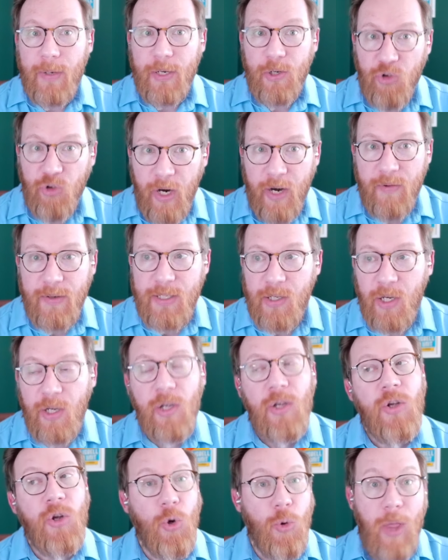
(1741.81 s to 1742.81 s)
Contreras,
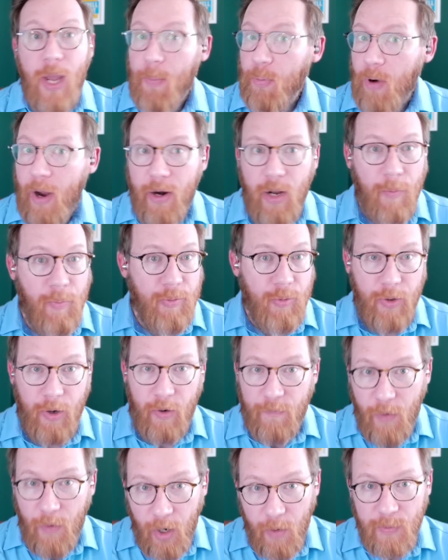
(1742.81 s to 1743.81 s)
who they brought up through their
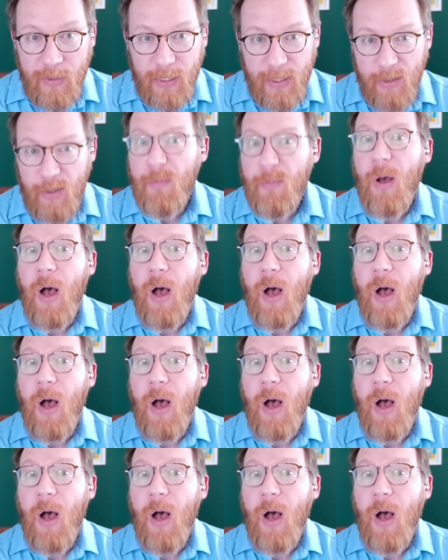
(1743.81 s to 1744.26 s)
farm system,